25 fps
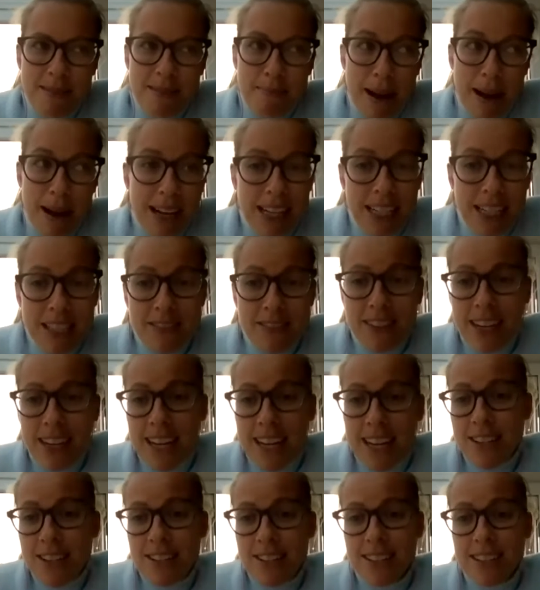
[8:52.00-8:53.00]
my
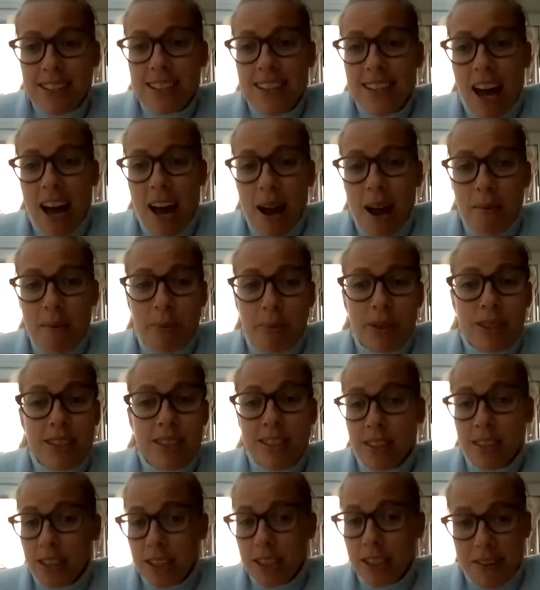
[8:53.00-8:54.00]
classification at the time was
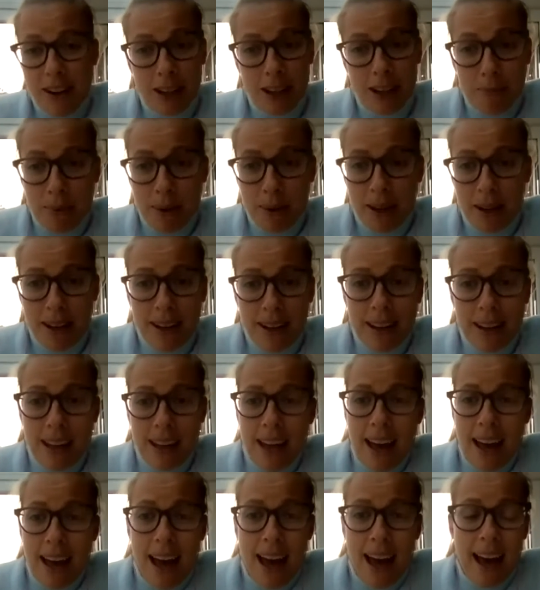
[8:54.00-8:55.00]
still developing,
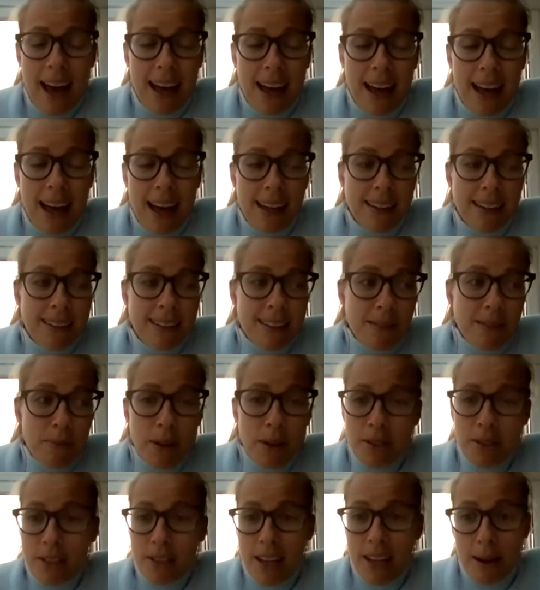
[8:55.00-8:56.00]
and
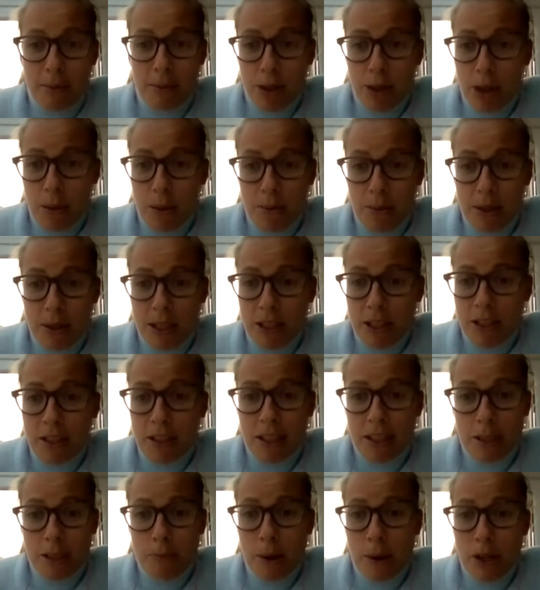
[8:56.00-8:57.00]
there wasn't that much
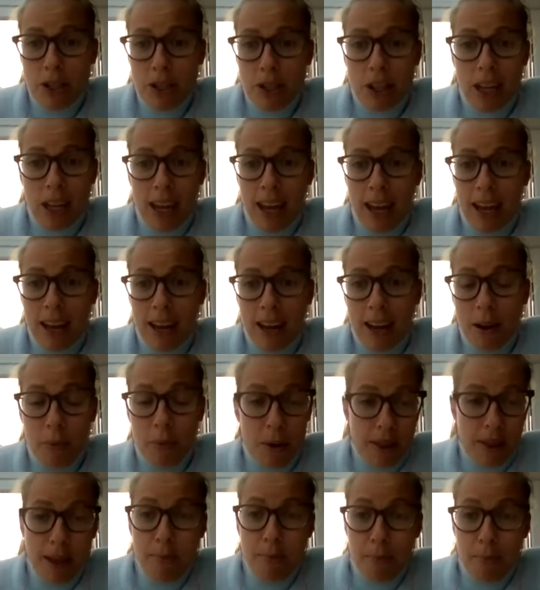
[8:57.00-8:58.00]
competition, especially
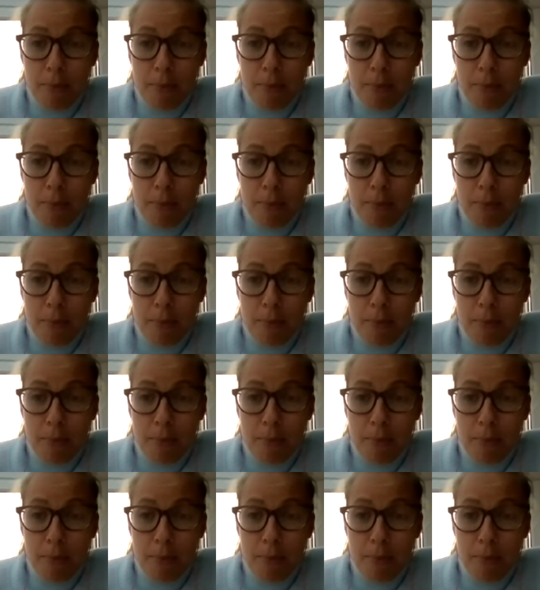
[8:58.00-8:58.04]
within